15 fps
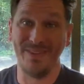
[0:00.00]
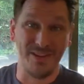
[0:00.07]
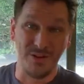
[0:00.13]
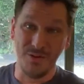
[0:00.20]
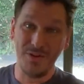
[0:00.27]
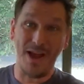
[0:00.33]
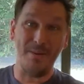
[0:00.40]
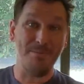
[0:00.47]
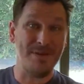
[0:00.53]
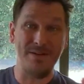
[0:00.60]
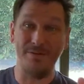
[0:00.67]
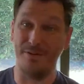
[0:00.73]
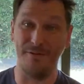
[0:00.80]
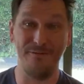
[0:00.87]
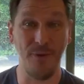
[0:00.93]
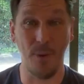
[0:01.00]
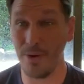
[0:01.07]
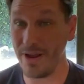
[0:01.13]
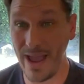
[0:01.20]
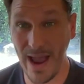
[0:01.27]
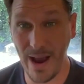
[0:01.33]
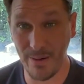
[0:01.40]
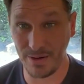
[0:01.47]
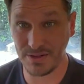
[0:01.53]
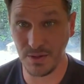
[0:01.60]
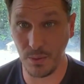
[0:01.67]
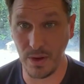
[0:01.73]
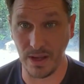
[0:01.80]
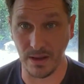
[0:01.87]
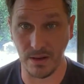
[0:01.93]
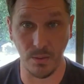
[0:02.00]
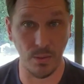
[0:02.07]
You've got me for 40 hours a week.